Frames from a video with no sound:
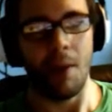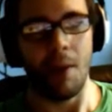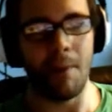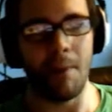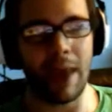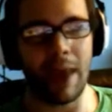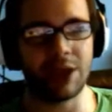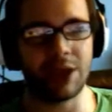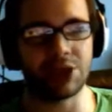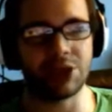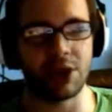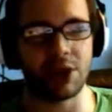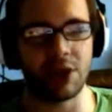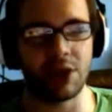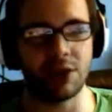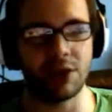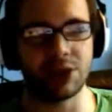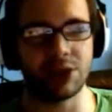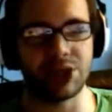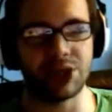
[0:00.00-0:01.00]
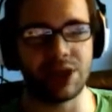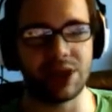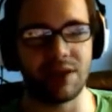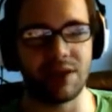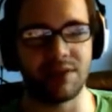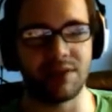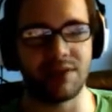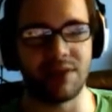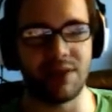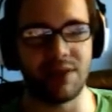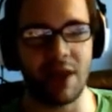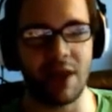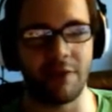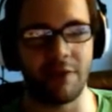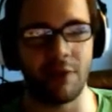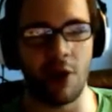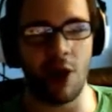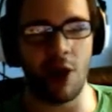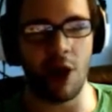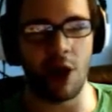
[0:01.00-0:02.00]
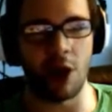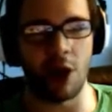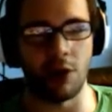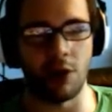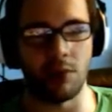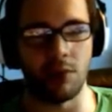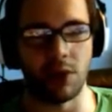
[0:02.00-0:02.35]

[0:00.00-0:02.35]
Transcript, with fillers: Make sure she is never harmed.